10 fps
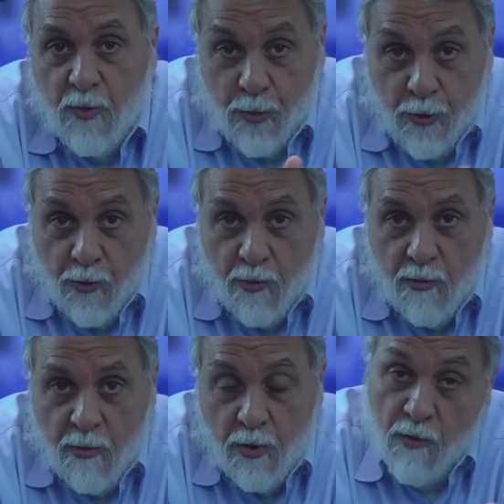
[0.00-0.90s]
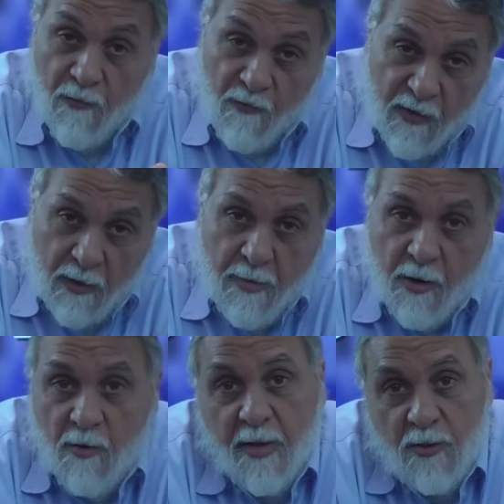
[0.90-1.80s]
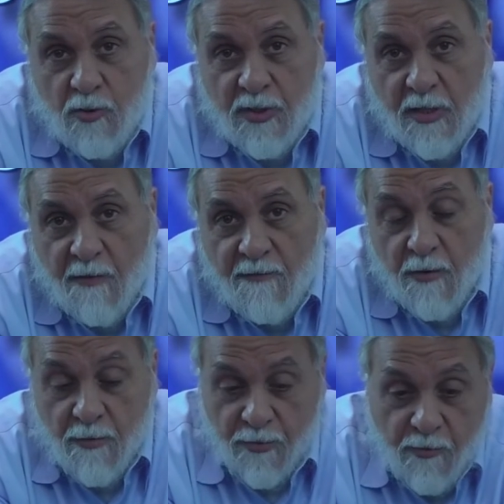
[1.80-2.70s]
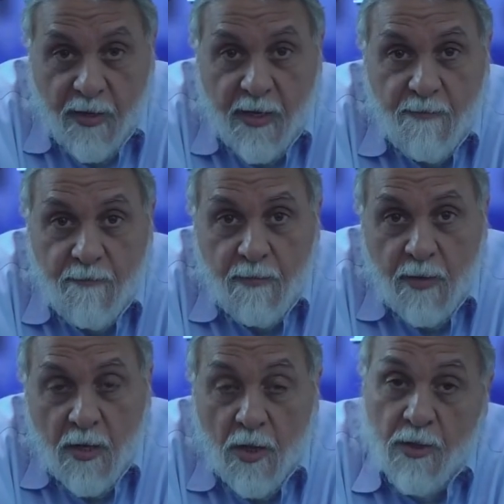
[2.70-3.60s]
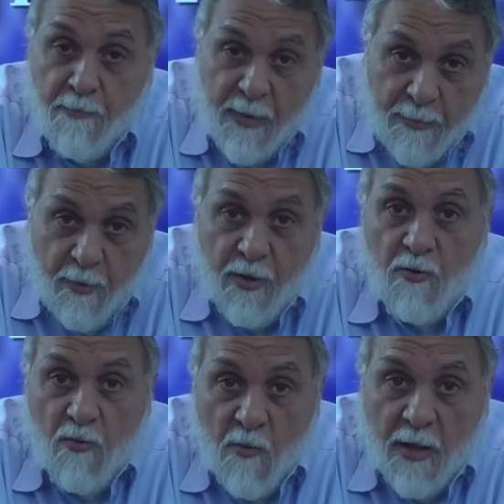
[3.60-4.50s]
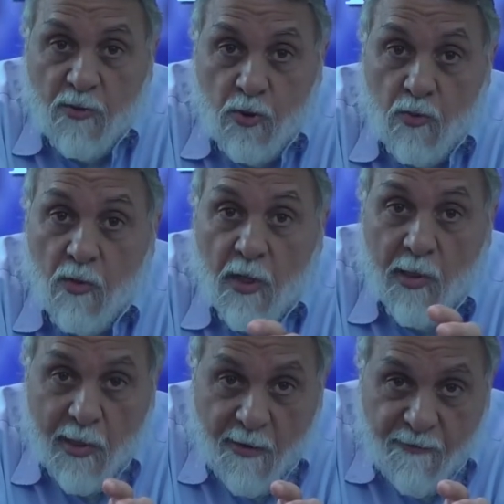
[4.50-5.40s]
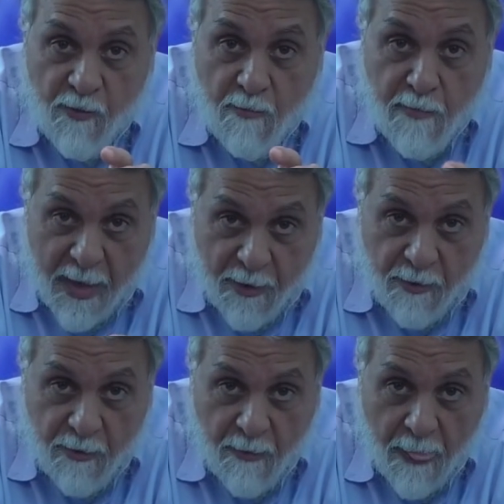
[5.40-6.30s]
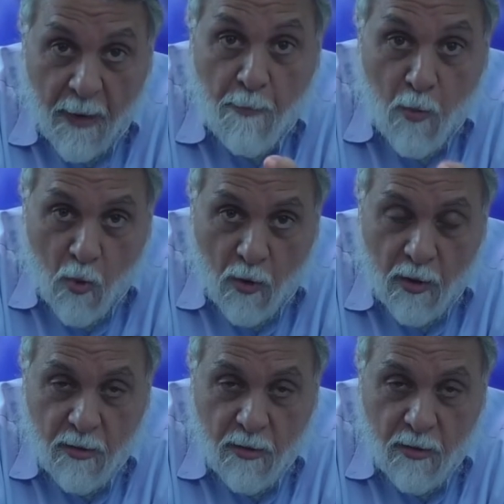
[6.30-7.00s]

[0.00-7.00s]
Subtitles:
Two, you feel better about yourself. Three, the people that are around you love you better, more.